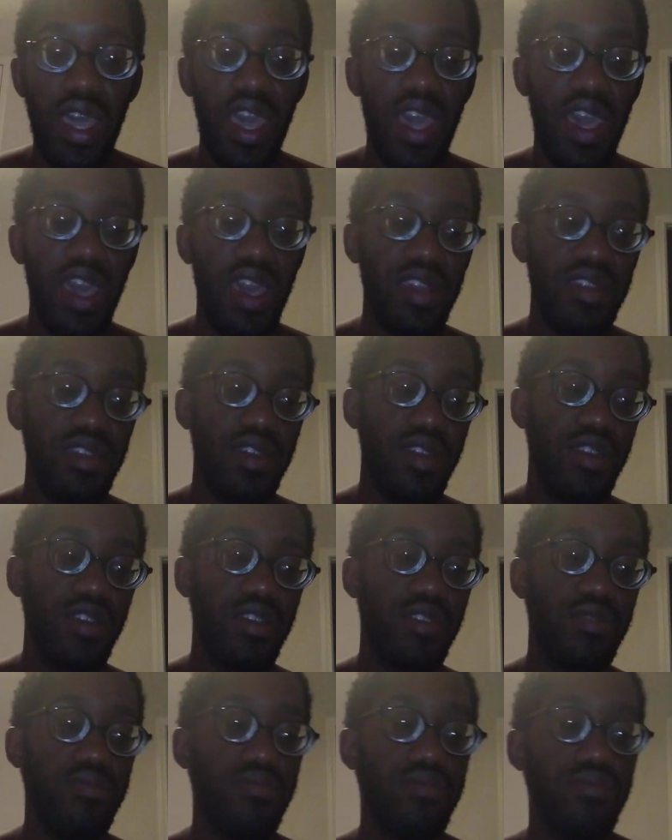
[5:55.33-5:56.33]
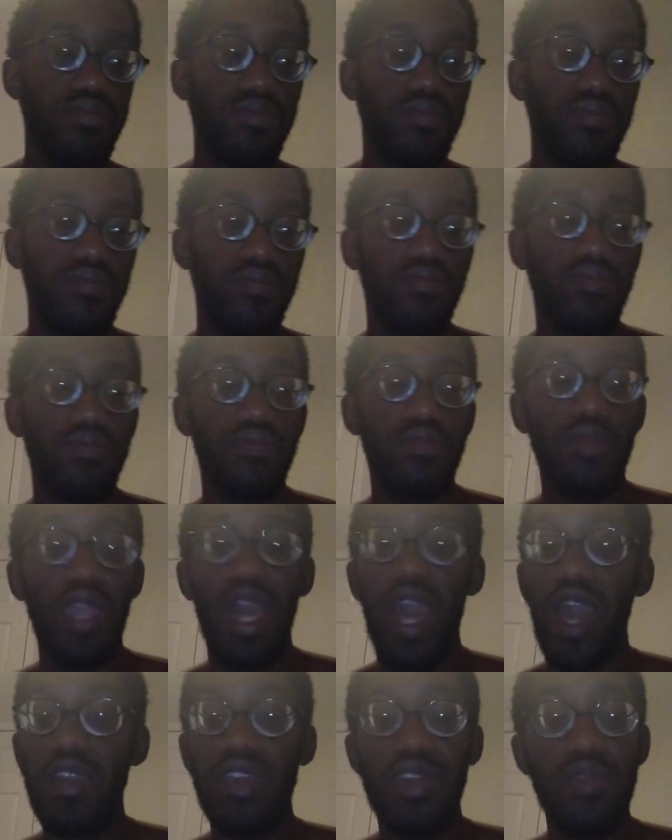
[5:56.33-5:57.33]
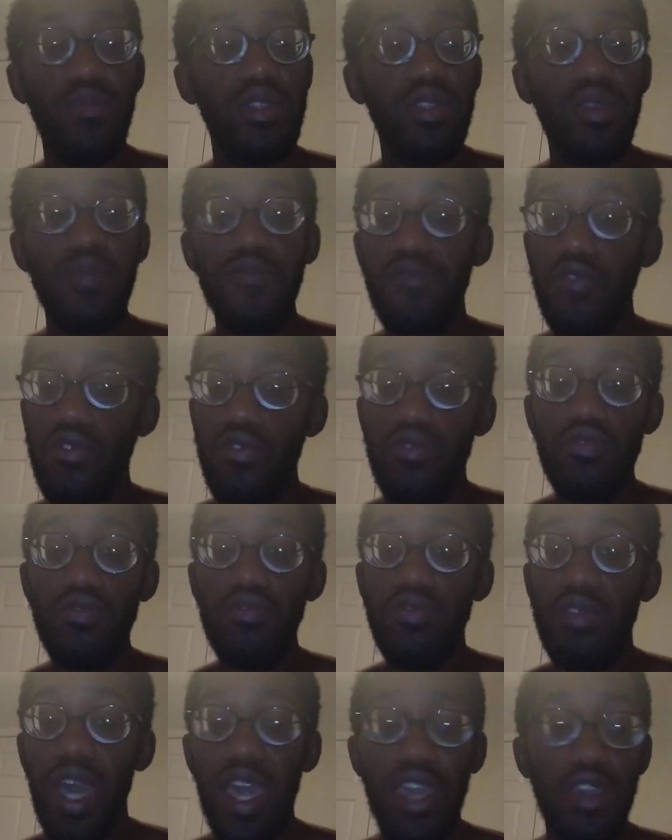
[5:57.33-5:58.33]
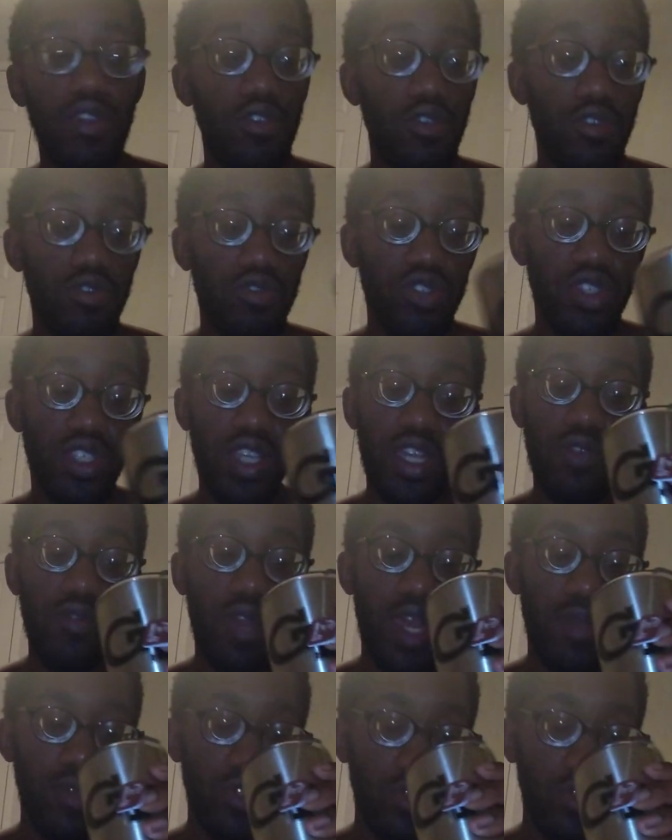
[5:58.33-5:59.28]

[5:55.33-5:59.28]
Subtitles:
and I'll get me some food. I ain't gonna hold you. Tell her what I'm